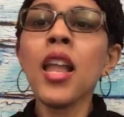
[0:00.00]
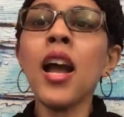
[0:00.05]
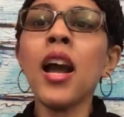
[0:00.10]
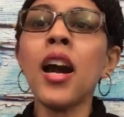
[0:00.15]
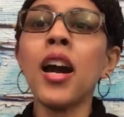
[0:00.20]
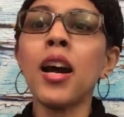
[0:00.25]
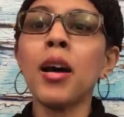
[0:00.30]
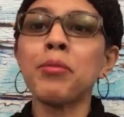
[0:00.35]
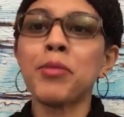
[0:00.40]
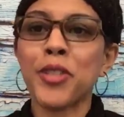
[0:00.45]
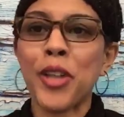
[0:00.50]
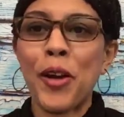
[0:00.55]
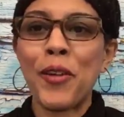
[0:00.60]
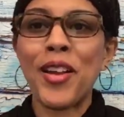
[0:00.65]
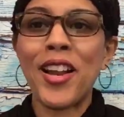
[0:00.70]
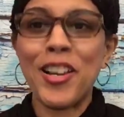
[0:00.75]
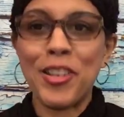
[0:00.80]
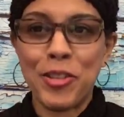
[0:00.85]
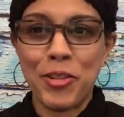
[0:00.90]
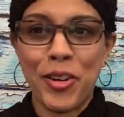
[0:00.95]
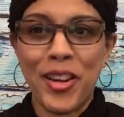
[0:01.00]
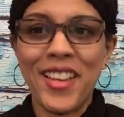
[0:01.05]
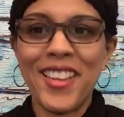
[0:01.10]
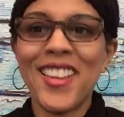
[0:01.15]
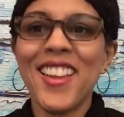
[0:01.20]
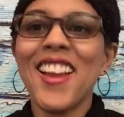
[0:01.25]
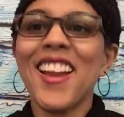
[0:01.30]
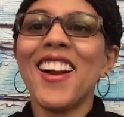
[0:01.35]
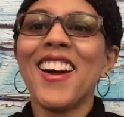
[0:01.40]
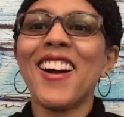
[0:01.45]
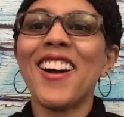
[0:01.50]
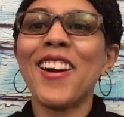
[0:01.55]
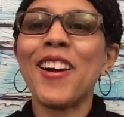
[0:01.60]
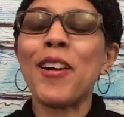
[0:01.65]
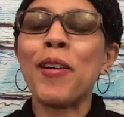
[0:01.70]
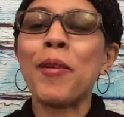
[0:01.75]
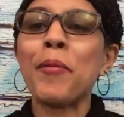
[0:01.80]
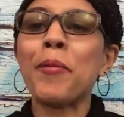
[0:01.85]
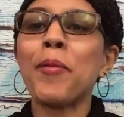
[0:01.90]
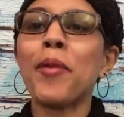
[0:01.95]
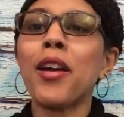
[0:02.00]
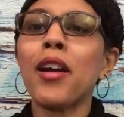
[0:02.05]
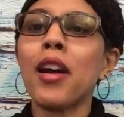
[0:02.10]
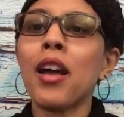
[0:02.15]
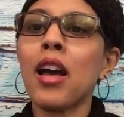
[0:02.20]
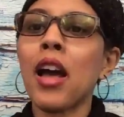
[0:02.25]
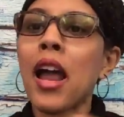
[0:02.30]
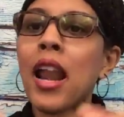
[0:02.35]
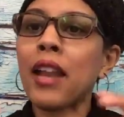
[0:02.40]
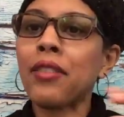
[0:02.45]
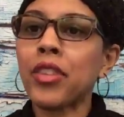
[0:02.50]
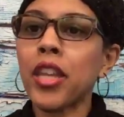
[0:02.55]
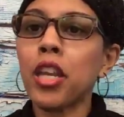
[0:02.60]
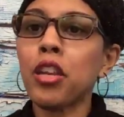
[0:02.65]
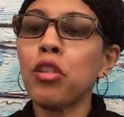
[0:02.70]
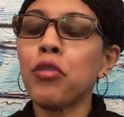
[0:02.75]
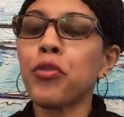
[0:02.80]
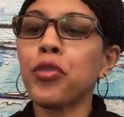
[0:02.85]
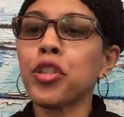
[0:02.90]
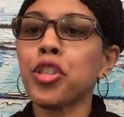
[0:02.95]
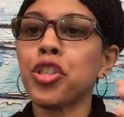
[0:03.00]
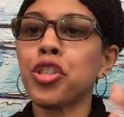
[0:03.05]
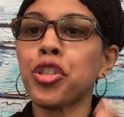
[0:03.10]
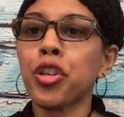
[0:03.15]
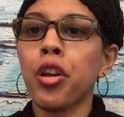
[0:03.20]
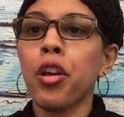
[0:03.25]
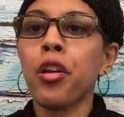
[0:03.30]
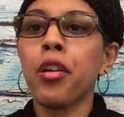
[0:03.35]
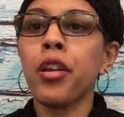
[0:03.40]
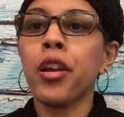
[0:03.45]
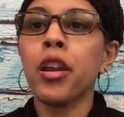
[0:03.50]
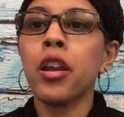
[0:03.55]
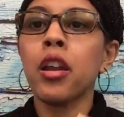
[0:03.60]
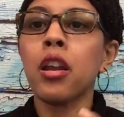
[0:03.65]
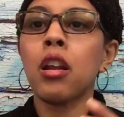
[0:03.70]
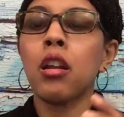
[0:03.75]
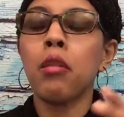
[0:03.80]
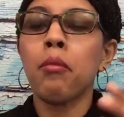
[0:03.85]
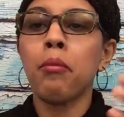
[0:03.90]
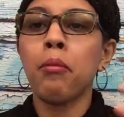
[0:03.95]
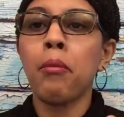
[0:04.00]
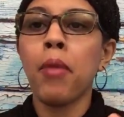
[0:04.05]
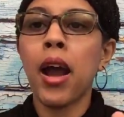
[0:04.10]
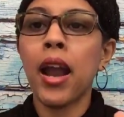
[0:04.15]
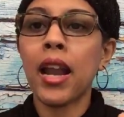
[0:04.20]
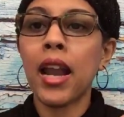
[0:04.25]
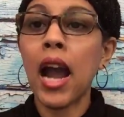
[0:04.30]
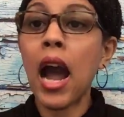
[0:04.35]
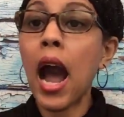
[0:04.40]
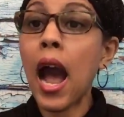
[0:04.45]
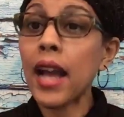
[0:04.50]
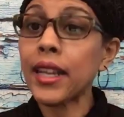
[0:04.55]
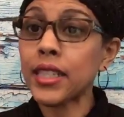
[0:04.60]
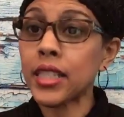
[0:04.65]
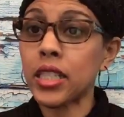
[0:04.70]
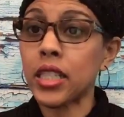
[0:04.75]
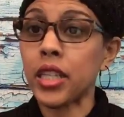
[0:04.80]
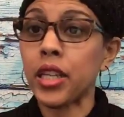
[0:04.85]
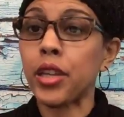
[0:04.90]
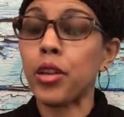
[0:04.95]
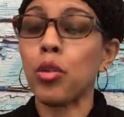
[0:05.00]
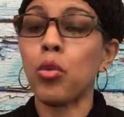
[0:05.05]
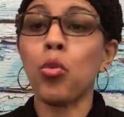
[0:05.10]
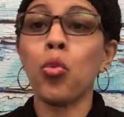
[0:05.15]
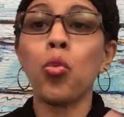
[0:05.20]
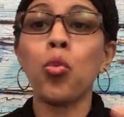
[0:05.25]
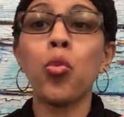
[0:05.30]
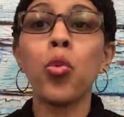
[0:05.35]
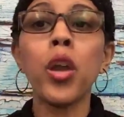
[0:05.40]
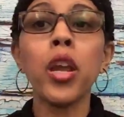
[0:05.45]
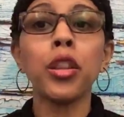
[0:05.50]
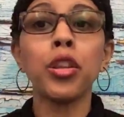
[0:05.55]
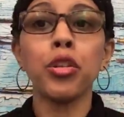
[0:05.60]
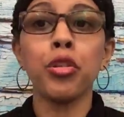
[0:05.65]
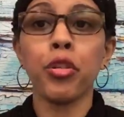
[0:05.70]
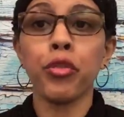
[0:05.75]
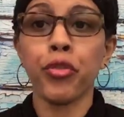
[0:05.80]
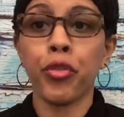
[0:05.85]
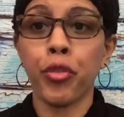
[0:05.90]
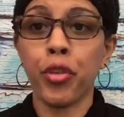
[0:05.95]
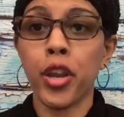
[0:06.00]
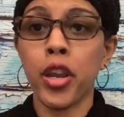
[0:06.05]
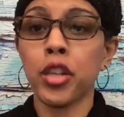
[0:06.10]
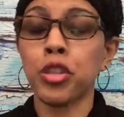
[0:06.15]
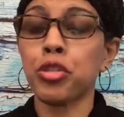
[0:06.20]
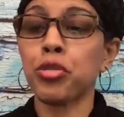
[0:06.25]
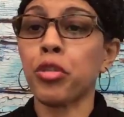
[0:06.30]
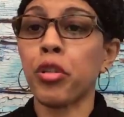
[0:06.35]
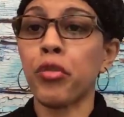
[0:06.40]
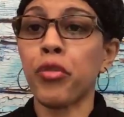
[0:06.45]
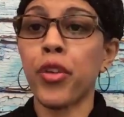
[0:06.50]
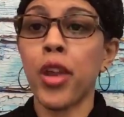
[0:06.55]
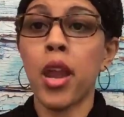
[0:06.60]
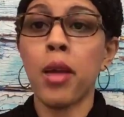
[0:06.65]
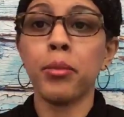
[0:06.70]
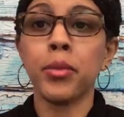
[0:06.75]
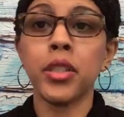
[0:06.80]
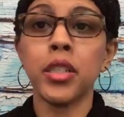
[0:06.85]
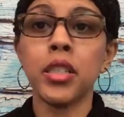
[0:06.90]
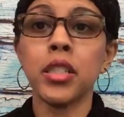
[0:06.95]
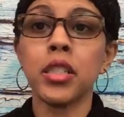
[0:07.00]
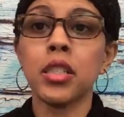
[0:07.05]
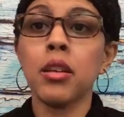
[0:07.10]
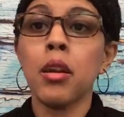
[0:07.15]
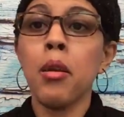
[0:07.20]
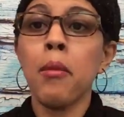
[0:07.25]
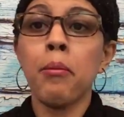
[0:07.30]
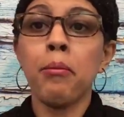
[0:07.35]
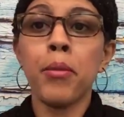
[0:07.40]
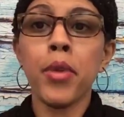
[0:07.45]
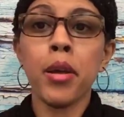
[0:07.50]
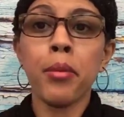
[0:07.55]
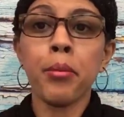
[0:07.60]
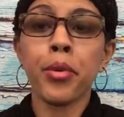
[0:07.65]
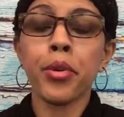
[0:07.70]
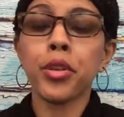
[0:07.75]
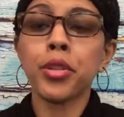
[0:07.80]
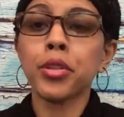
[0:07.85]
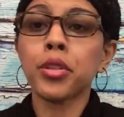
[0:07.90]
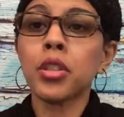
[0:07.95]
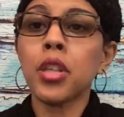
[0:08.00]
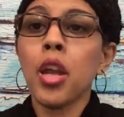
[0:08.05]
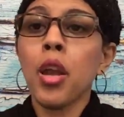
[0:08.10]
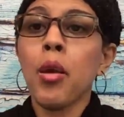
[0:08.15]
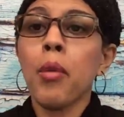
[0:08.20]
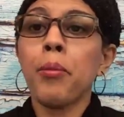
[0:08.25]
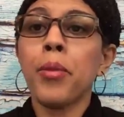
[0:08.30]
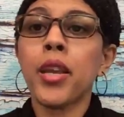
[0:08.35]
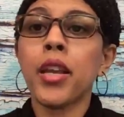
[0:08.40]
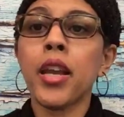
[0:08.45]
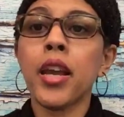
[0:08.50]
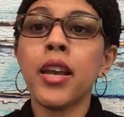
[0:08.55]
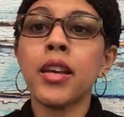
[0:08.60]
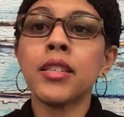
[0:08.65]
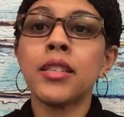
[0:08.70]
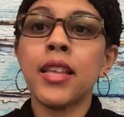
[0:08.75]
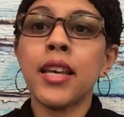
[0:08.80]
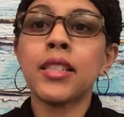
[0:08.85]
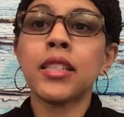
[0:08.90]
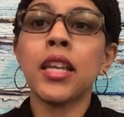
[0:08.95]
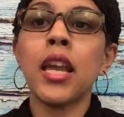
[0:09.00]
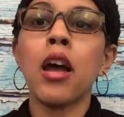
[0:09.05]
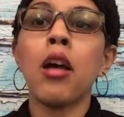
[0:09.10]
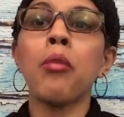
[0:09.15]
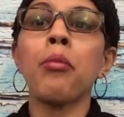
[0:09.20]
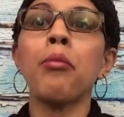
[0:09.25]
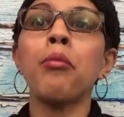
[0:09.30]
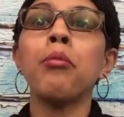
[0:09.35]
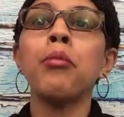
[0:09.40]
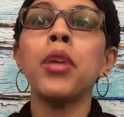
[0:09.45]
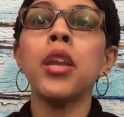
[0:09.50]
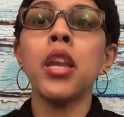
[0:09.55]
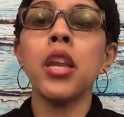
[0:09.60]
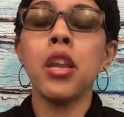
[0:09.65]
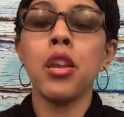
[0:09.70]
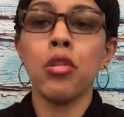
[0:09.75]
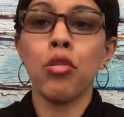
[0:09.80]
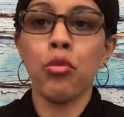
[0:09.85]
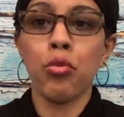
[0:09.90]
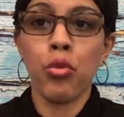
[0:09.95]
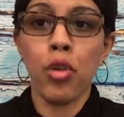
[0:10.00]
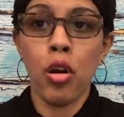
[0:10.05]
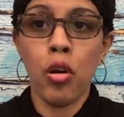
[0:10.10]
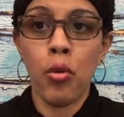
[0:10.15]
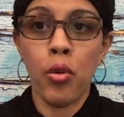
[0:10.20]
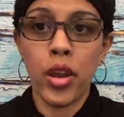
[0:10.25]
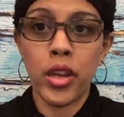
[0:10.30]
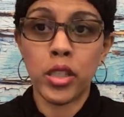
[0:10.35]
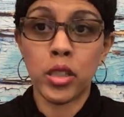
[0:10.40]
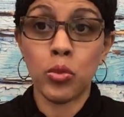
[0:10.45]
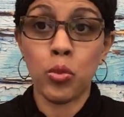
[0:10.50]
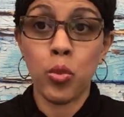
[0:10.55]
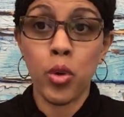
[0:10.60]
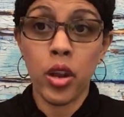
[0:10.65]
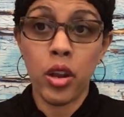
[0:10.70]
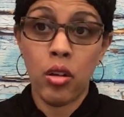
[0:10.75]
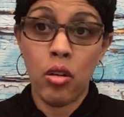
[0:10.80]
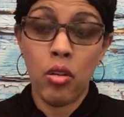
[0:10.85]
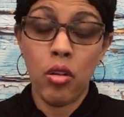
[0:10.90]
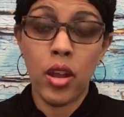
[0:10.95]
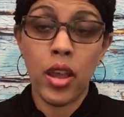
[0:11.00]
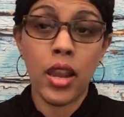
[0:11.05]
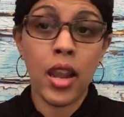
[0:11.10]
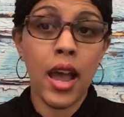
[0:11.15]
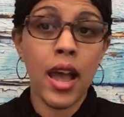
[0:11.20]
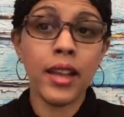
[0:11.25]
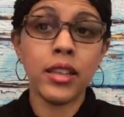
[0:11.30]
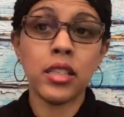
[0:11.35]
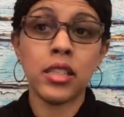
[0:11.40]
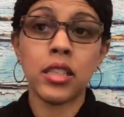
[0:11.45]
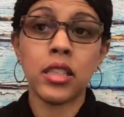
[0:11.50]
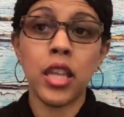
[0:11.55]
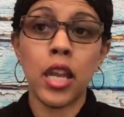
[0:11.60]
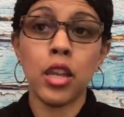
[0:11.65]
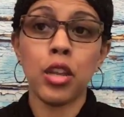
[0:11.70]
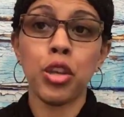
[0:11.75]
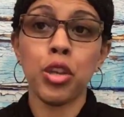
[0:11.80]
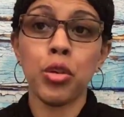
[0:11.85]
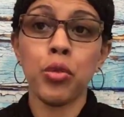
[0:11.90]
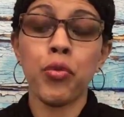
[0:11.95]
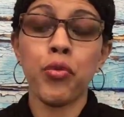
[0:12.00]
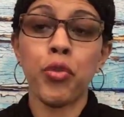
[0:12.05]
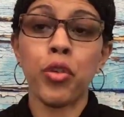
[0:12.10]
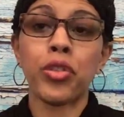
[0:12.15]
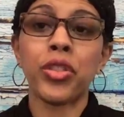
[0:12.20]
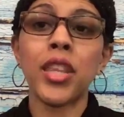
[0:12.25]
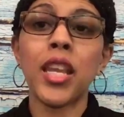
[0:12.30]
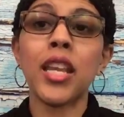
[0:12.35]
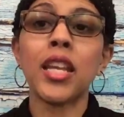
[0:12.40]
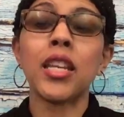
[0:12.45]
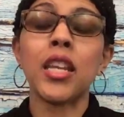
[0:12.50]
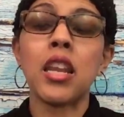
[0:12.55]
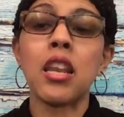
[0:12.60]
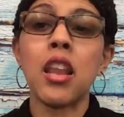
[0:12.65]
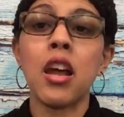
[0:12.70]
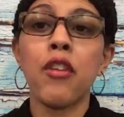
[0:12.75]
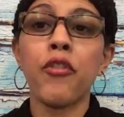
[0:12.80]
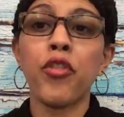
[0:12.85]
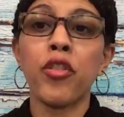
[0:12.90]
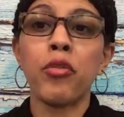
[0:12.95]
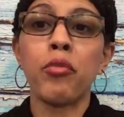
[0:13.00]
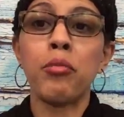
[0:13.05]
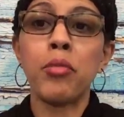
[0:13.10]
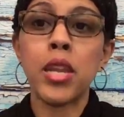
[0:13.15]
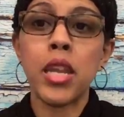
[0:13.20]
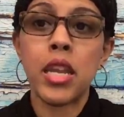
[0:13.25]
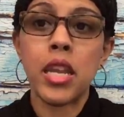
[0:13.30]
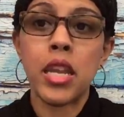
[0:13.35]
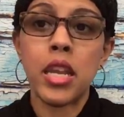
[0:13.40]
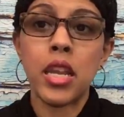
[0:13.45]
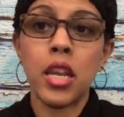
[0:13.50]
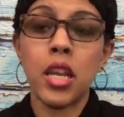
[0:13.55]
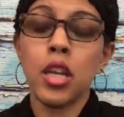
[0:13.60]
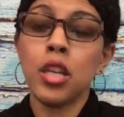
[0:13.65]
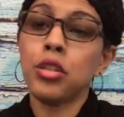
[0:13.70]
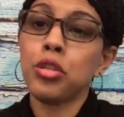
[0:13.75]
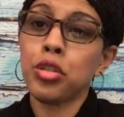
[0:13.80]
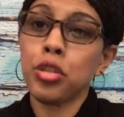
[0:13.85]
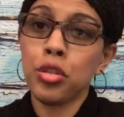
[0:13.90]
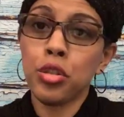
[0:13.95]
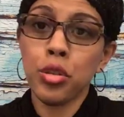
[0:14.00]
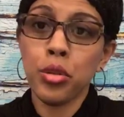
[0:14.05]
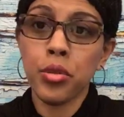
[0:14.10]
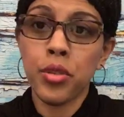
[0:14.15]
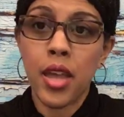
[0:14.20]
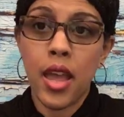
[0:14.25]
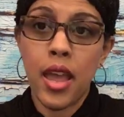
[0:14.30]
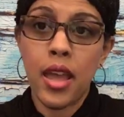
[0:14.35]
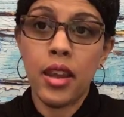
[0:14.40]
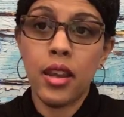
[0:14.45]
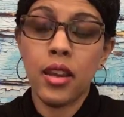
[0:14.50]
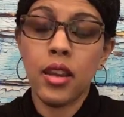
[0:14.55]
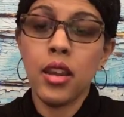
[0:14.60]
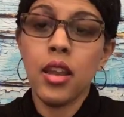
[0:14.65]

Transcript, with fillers: Um, sorry, Andre. Um, and I thank you for sharing my content with your friends, your families, members, because that's helped me grow as well. And I just thank you for thinking enough of me to do that.